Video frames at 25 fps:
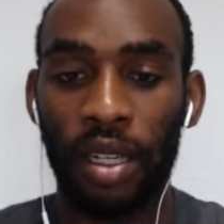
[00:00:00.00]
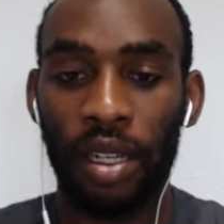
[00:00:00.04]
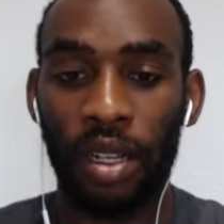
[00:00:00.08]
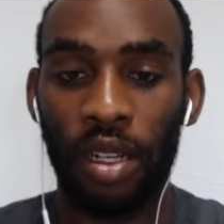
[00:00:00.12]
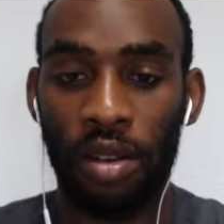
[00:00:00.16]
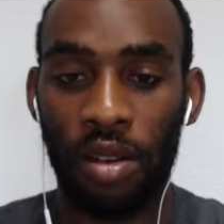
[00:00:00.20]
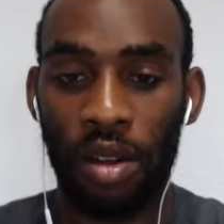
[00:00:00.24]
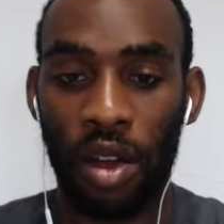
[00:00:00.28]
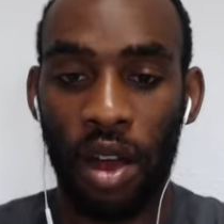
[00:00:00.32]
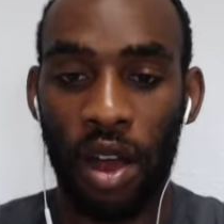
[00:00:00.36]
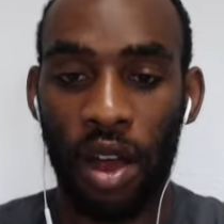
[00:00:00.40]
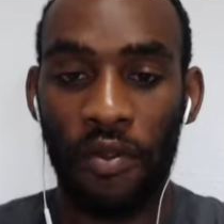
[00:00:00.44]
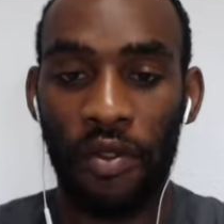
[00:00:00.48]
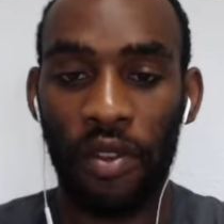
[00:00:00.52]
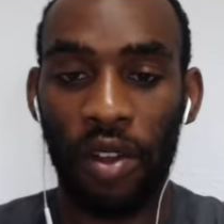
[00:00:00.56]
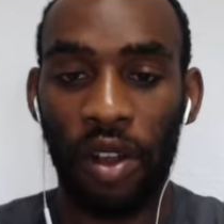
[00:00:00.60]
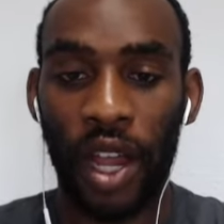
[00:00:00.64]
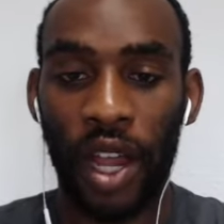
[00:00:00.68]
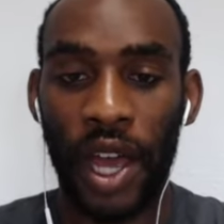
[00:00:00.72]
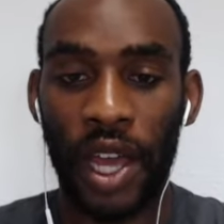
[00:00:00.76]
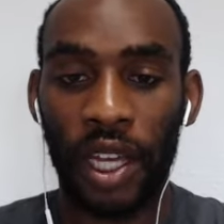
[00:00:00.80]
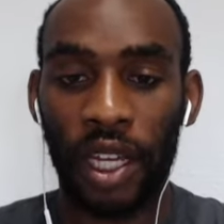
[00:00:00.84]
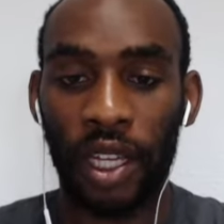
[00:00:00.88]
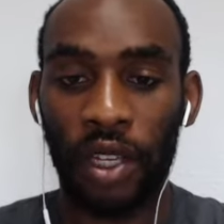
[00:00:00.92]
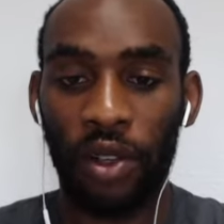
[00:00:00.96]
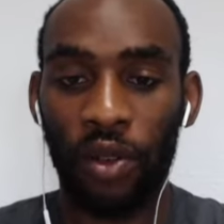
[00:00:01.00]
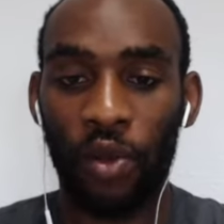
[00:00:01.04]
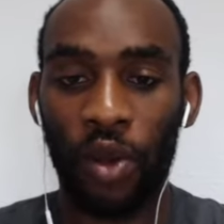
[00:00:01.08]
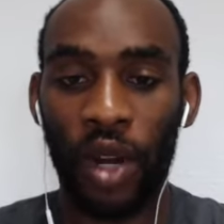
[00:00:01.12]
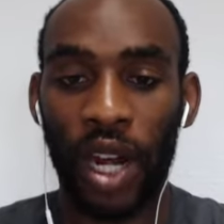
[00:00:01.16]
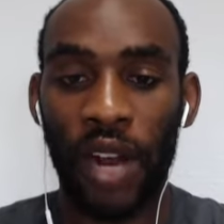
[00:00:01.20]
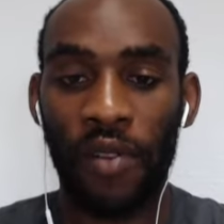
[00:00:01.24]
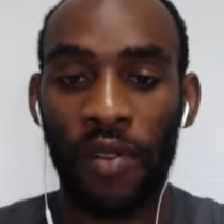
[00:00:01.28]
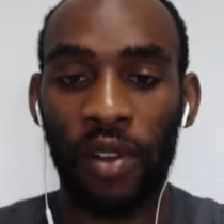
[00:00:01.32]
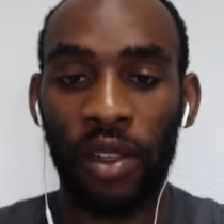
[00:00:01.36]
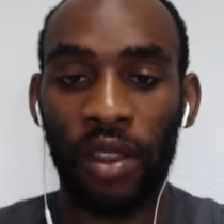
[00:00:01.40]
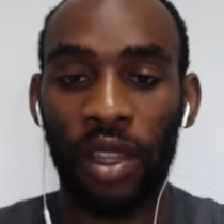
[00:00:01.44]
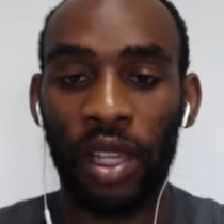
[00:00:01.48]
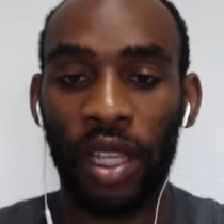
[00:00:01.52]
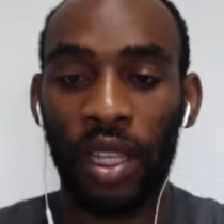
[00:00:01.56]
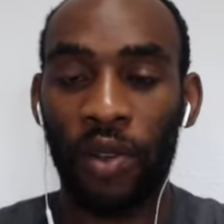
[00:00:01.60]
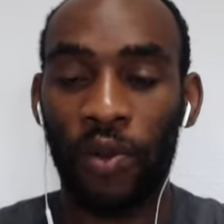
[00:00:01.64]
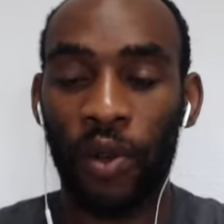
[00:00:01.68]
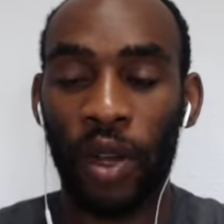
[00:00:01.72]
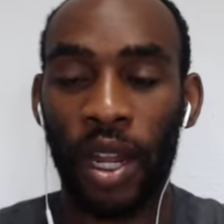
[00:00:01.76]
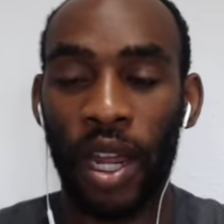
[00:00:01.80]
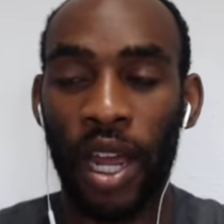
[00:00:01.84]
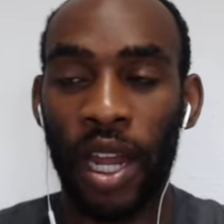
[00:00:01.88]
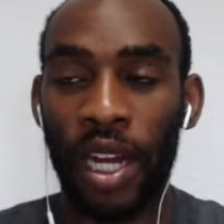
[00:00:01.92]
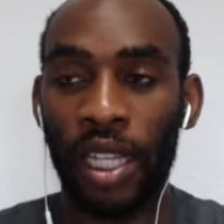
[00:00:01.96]
You know, I feel like when
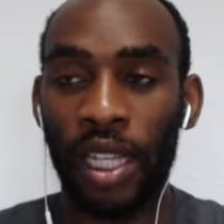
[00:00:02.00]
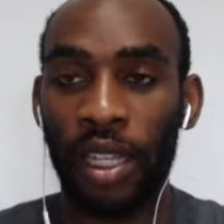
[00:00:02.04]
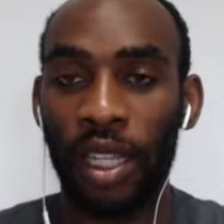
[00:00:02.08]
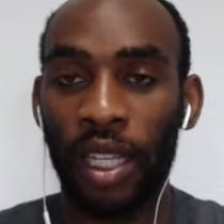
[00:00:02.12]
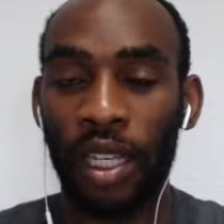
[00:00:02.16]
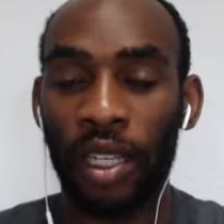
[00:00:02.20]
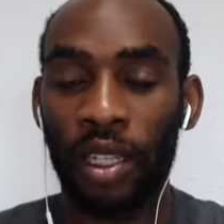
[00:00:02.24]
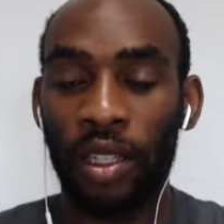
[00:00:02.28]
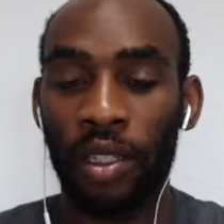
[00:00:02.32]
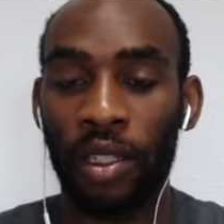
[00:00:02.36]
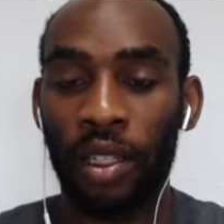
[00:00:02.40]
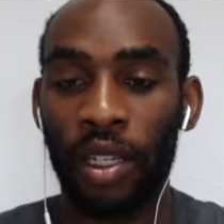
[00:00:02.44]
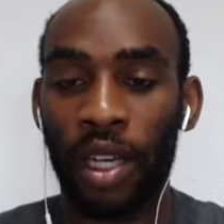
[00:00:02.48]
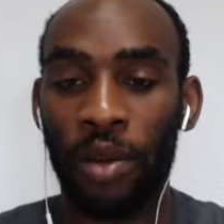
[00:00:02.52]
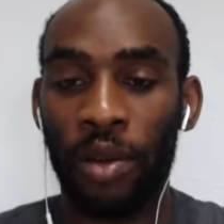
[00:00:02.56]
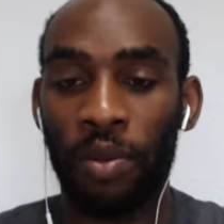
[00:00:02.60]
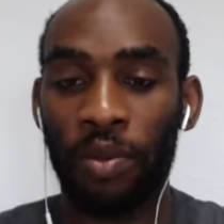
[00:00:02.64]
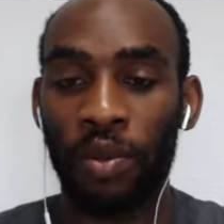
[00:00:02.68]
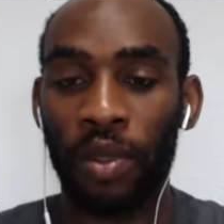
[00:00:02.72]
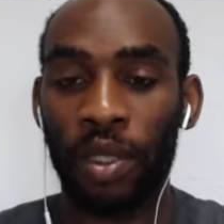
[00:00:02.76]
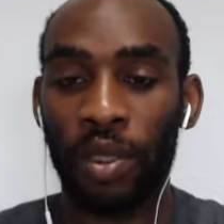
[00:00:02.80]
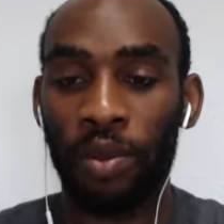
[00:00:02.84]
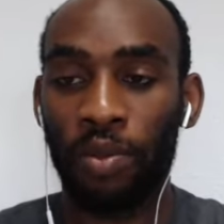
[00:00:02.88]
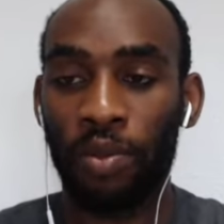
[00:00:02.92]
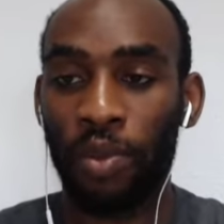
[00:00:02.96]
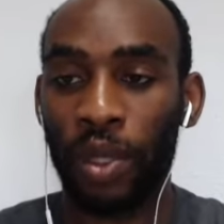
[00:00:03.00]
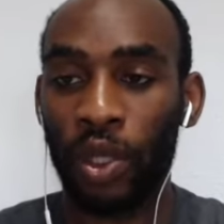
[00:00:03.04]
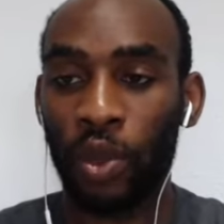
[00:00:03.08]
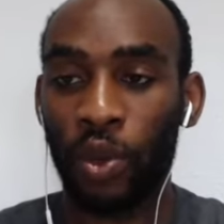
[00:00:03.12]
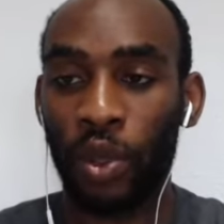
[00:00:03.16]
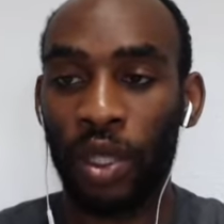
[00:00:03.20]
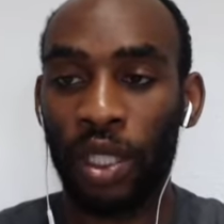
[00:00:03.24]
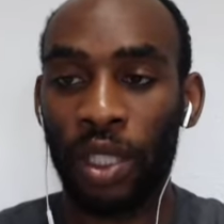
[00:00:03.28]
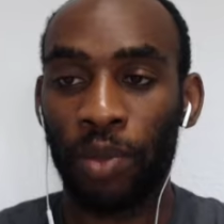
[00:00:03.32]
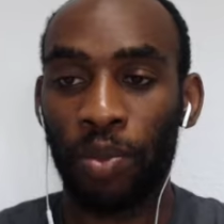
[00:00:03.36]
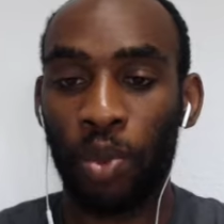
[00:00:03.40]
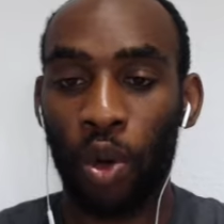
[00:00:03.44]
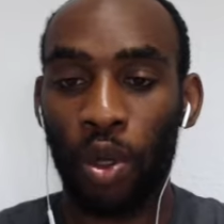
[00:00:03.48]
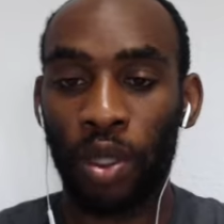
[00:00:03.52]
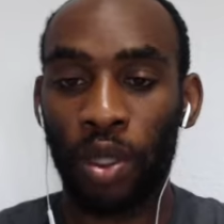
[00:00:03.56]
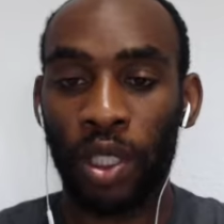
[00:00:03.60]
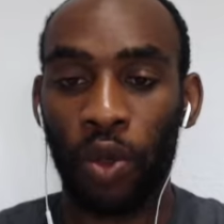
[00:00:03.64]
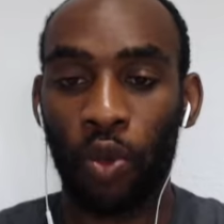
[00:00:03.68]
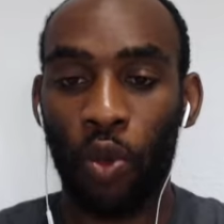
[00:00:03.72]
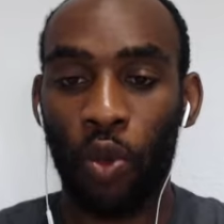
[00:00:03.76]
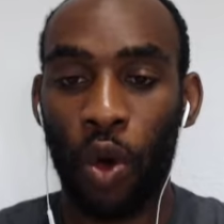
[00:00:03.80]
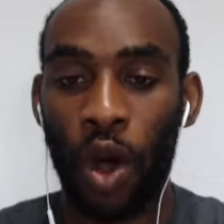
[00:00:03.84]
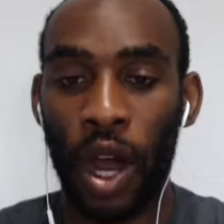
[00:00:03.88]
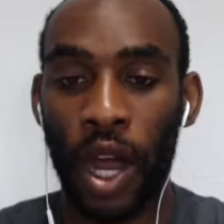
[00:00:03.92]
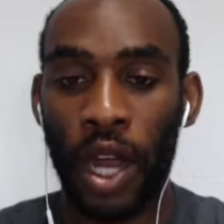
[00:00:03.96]
anything comes between sports
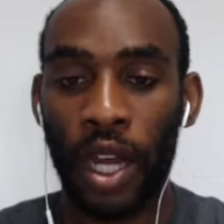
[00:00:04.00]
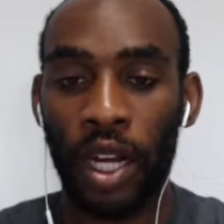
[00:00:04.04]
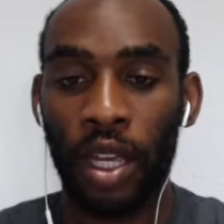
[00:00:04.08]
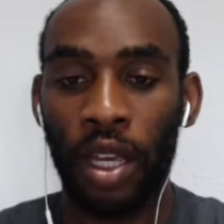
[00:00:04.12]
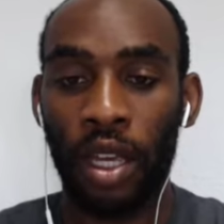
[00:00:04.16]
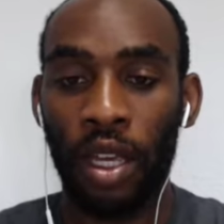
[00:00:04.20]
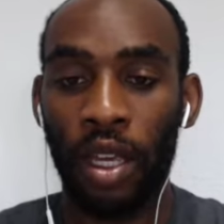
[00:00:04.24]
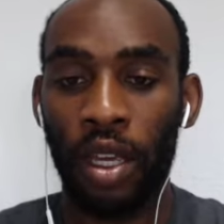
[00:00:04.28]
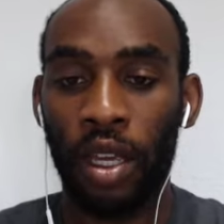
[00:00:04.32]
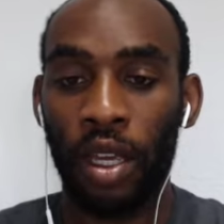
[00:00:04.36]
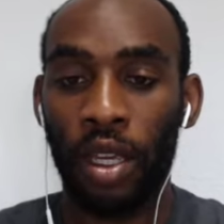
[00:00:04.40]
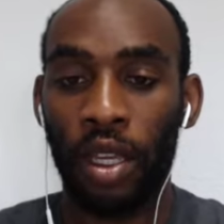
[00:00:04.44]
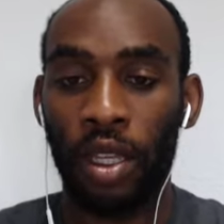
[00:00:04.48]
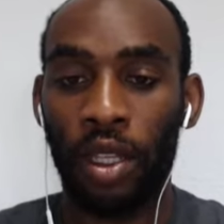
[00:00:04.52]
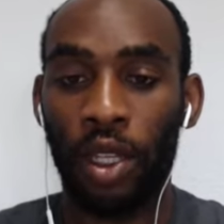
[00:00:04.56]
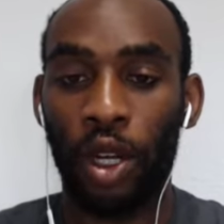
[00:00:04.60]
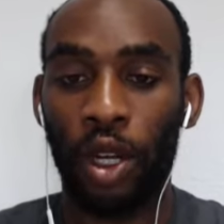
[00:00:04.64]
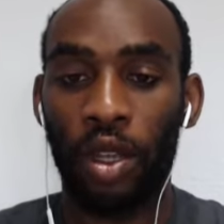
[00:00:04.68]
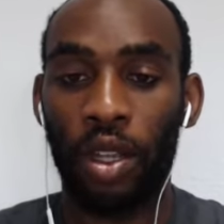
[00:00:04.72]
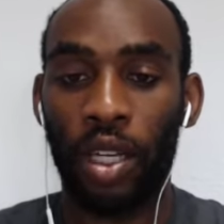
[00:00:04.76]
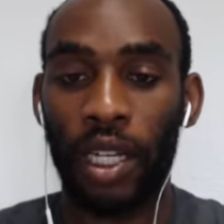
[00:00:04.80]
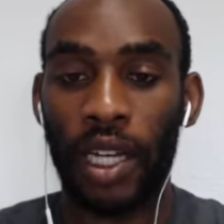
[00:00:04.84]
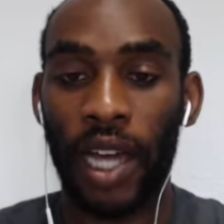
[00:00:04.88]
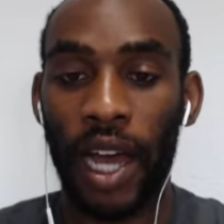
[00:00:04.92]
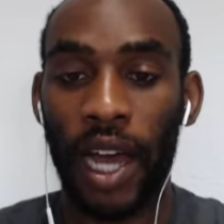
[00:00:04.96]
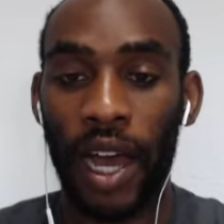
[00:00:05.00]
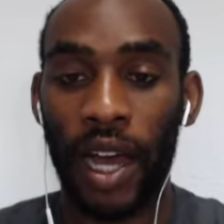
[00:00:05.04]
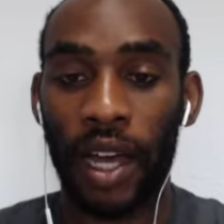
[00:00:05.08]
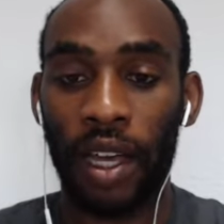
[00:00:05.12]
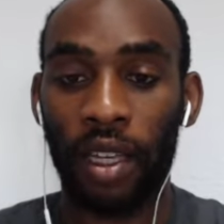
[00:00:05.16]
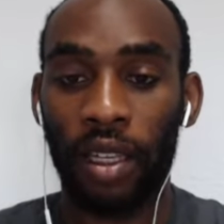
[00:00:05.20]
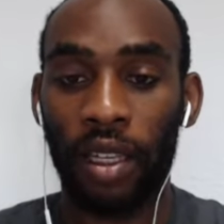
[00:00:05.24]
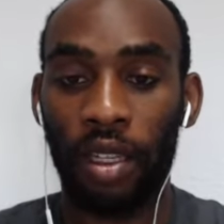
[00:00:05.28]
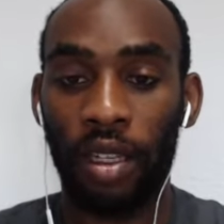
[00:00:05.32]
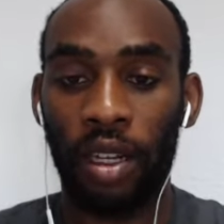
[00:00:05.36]
and wine, you're the guy.